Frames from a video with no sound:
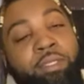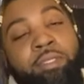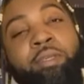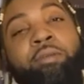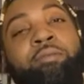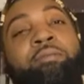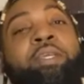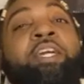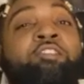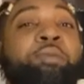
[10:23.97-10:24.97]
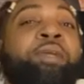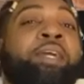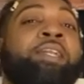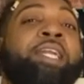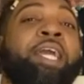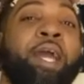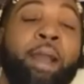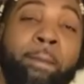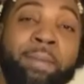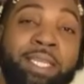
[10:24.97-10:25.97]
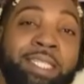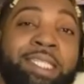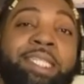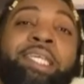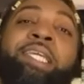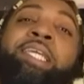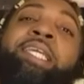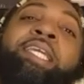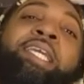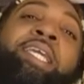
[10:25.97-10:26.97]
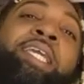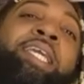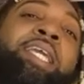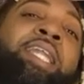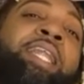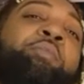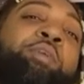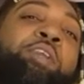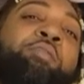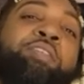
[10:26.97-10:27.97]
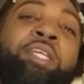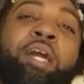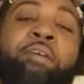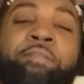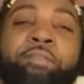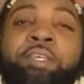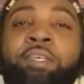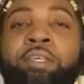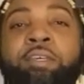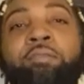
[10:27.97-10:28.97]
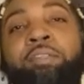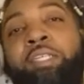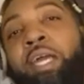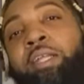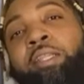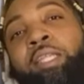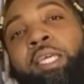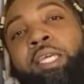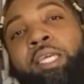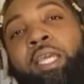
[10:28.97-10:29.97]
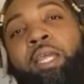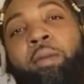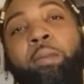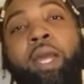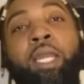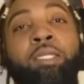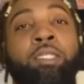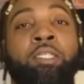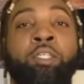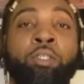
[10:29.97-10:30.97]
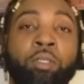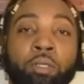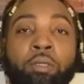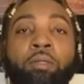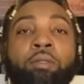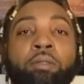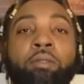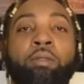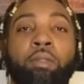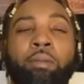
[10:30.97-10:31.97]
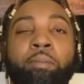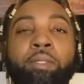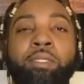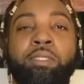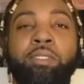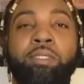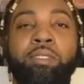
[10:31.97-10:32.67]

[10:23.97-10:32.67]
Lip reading: So y'all drop down in the comments. Let me know what y'all feel, what y'all think, and I'm out of here. Peace.